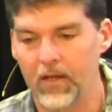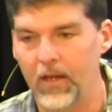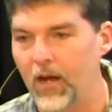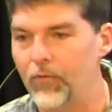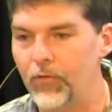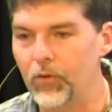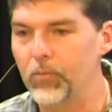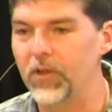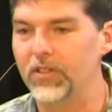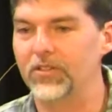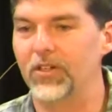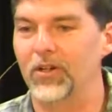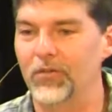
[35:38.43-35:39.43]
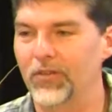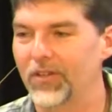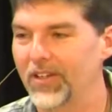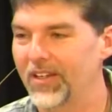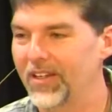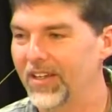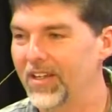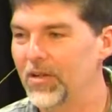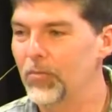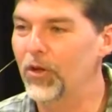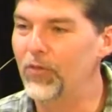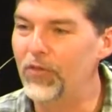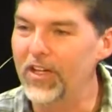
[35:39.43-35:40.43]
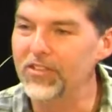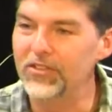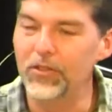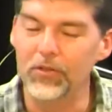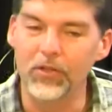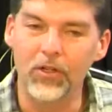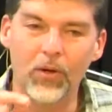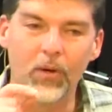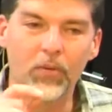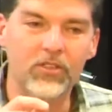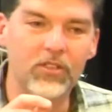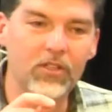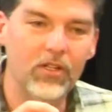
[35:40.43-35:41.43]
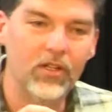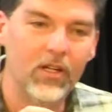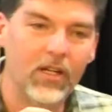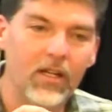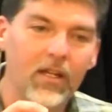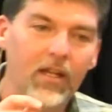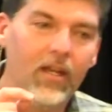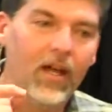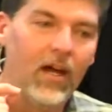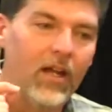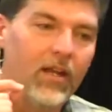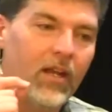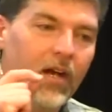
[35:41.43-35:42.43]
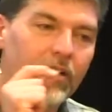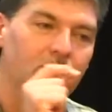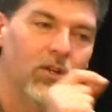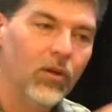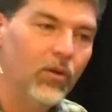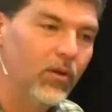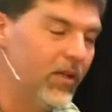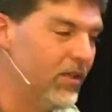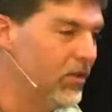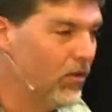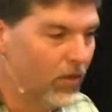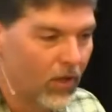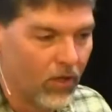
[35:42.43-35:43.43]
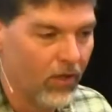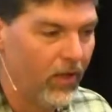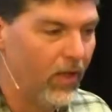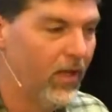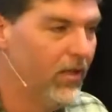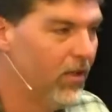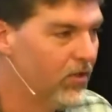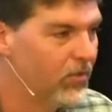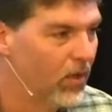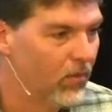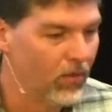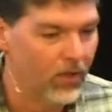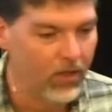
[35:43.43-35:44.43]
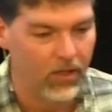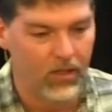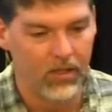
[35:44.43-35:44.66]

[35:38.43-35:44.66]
Not for the big stuff. But if that's you, you know what I want you to do? Not, not totally do it all today. Here's what I want.